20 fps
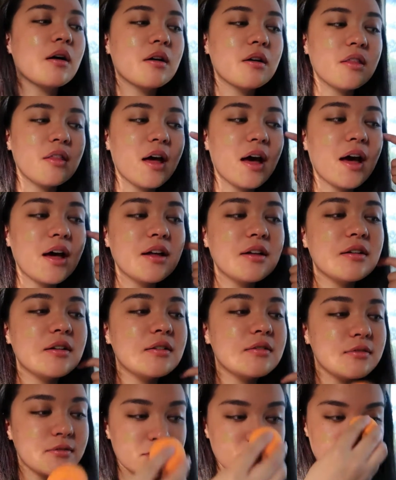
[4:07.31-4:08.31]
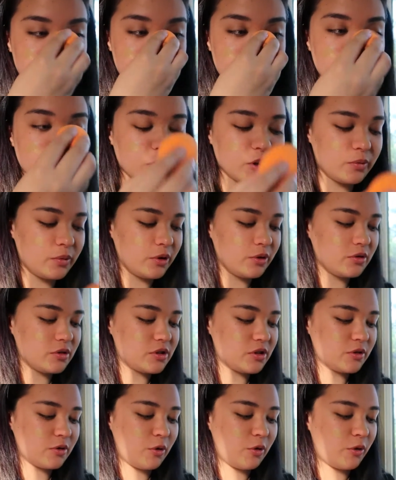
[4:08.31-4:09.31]
that tribute
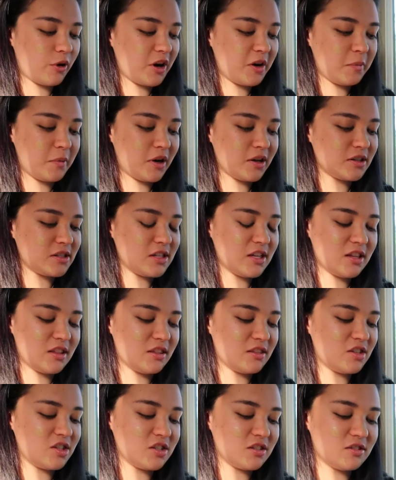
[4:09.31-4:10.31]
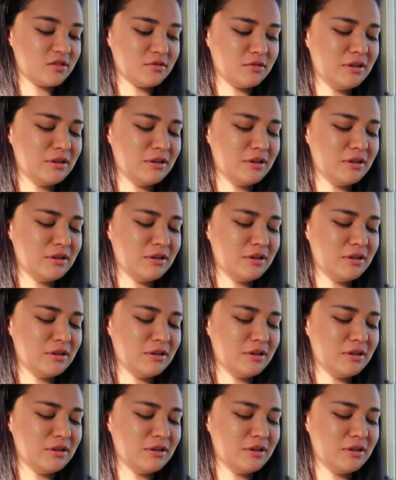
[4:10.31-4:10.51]
to Cory Monteith just.